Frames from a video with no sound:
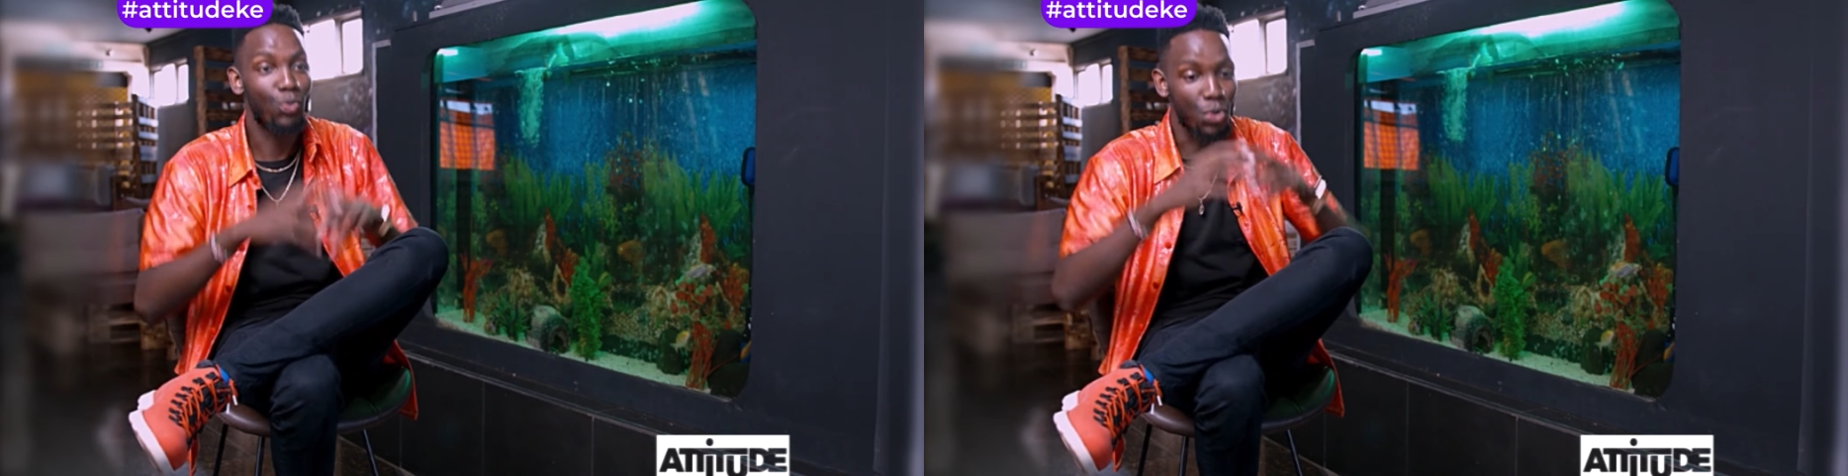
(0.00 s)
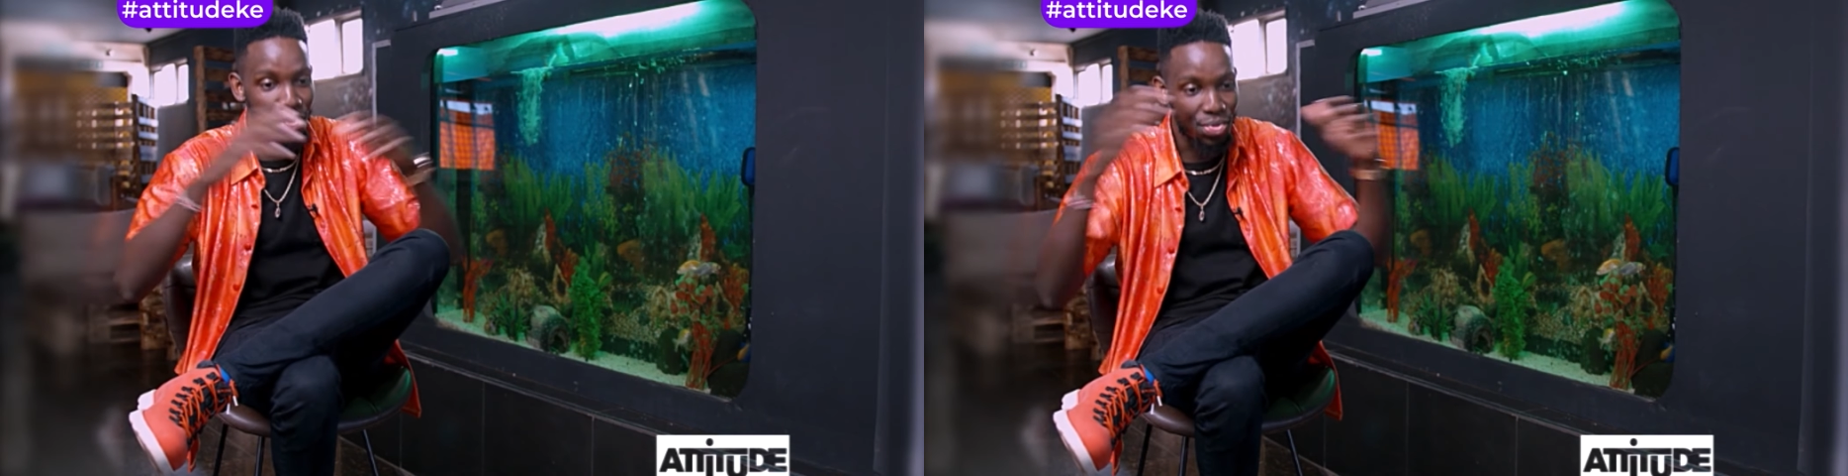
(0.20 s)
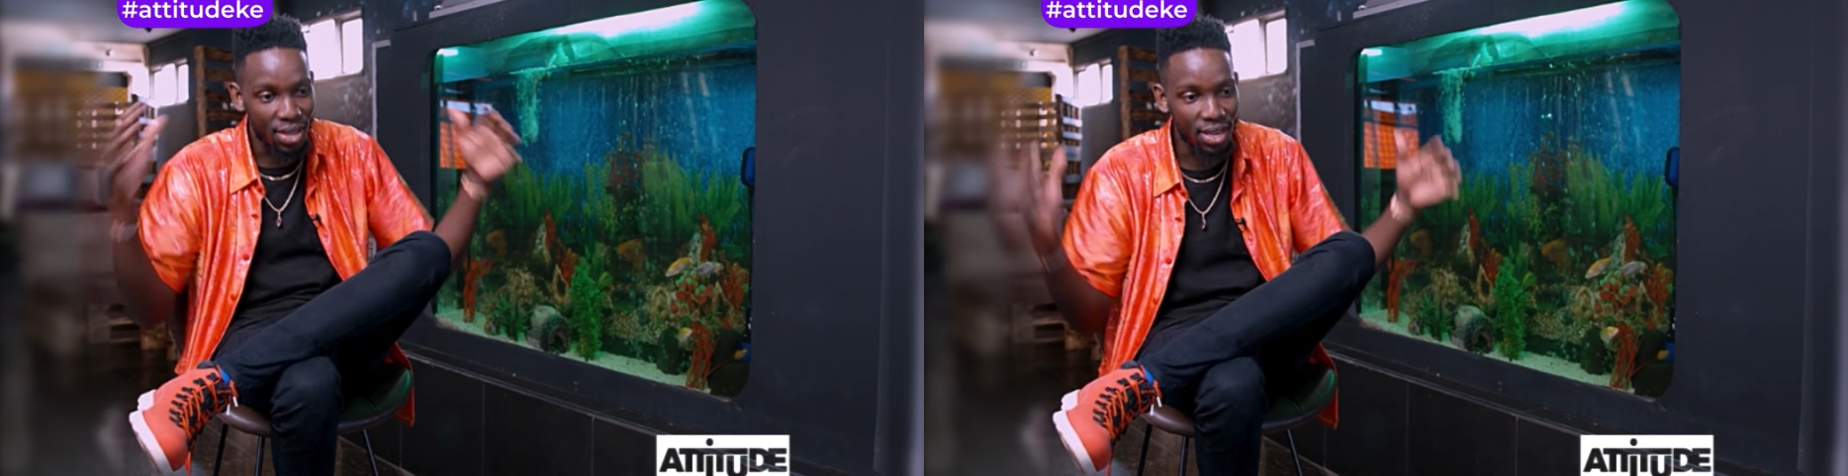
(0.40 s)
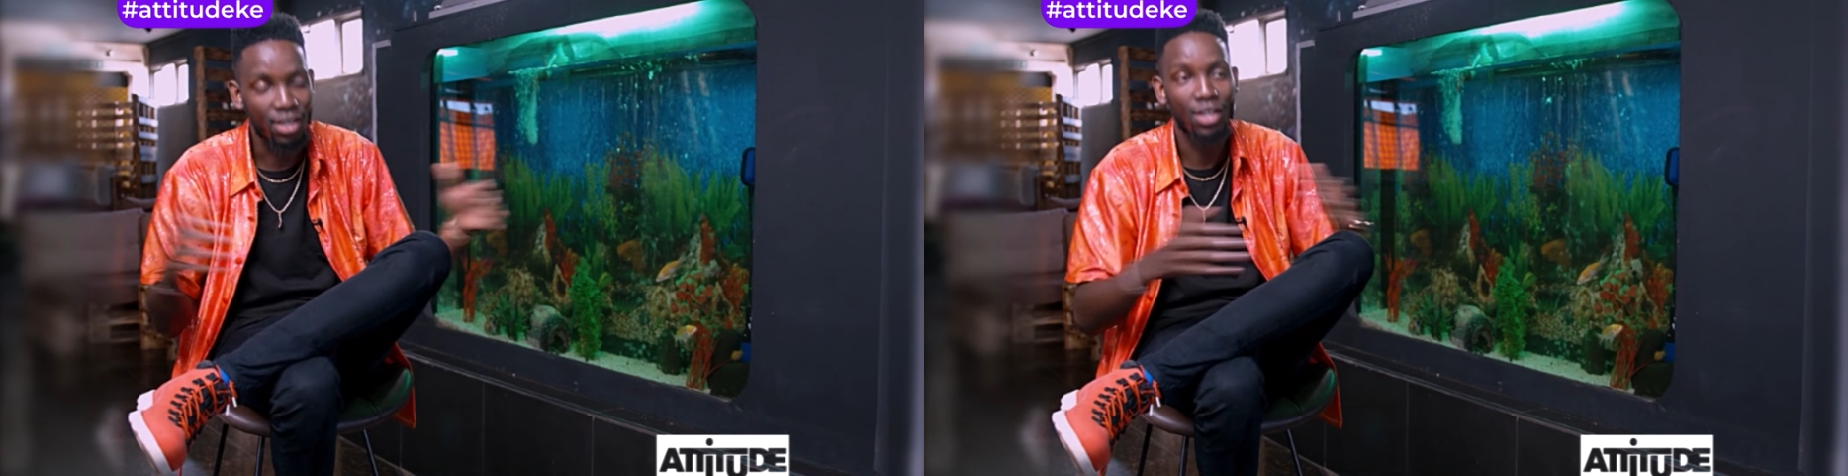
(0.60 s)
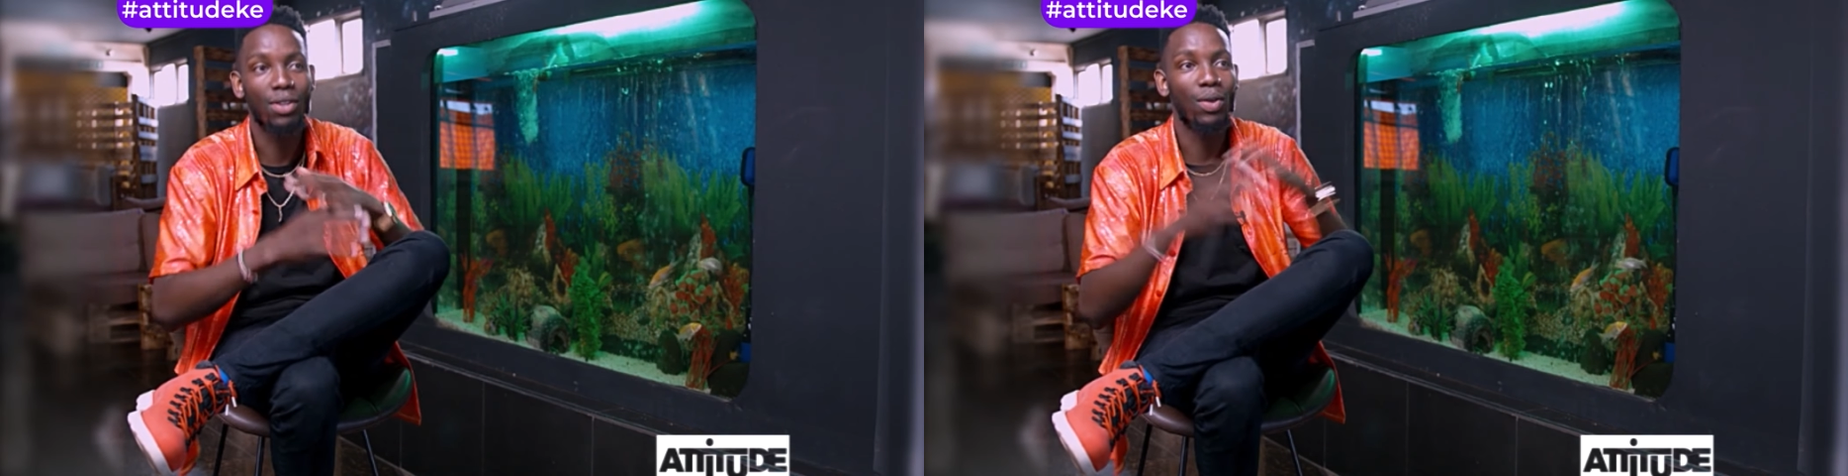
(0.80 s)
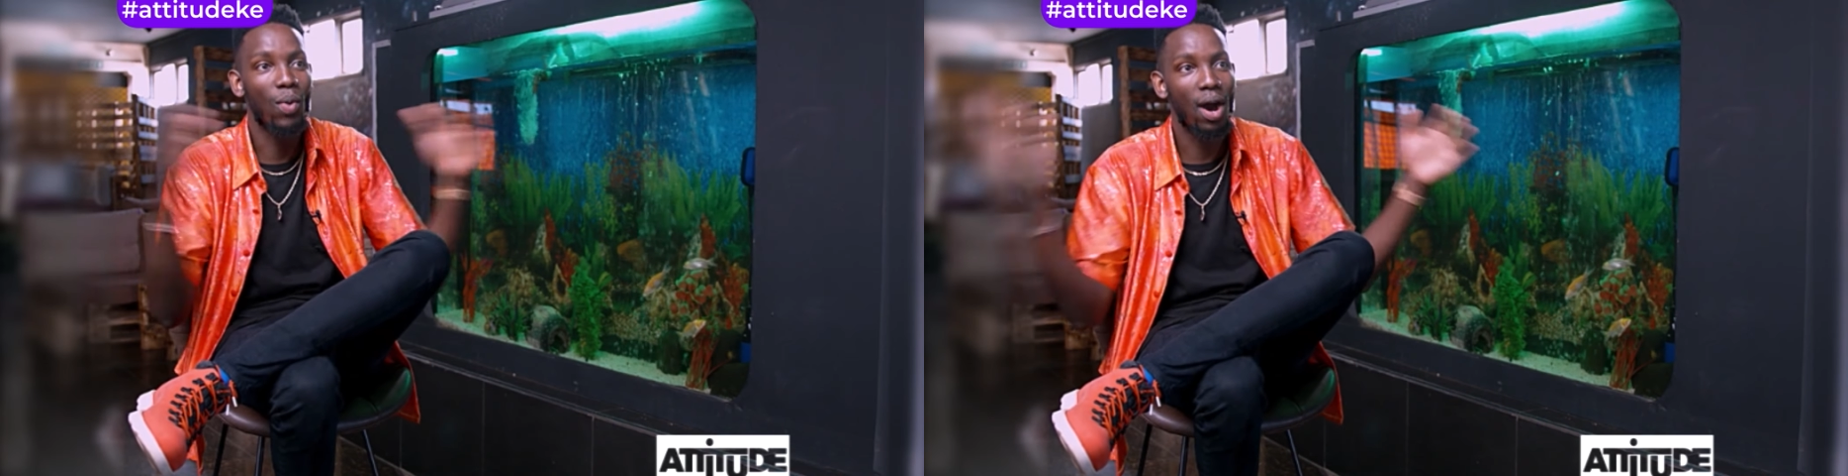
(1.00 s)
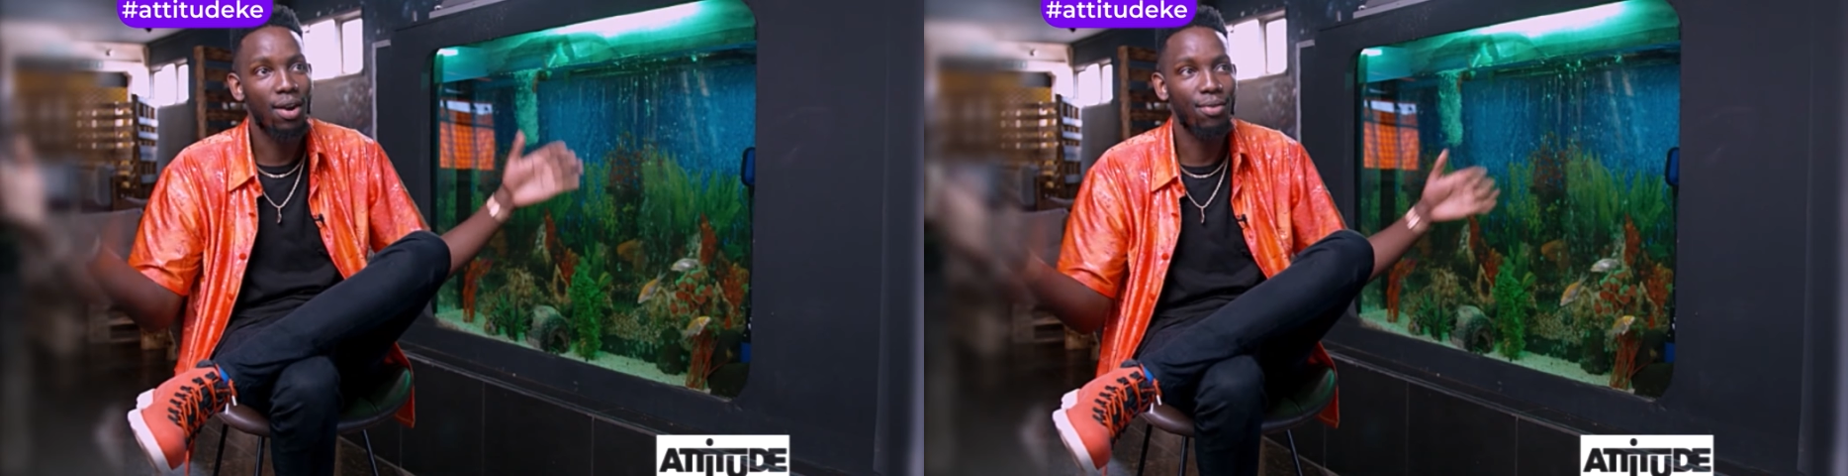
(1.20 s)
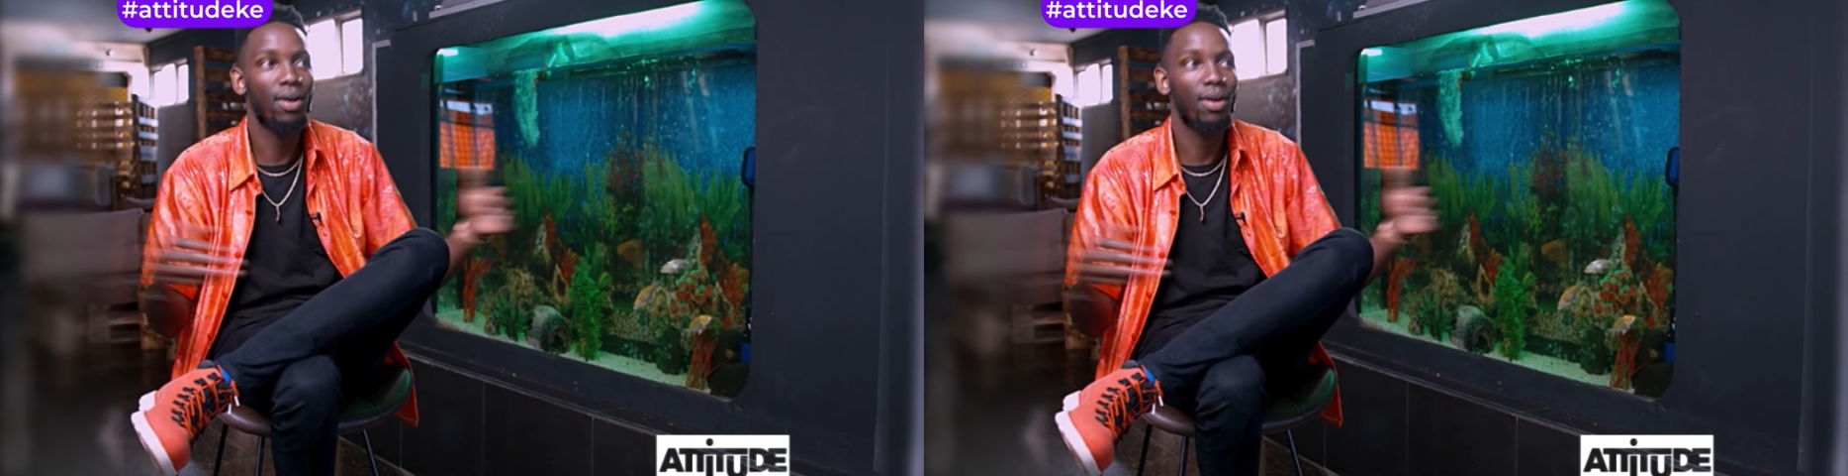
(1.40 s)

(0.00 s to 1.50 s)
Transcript: within you know the work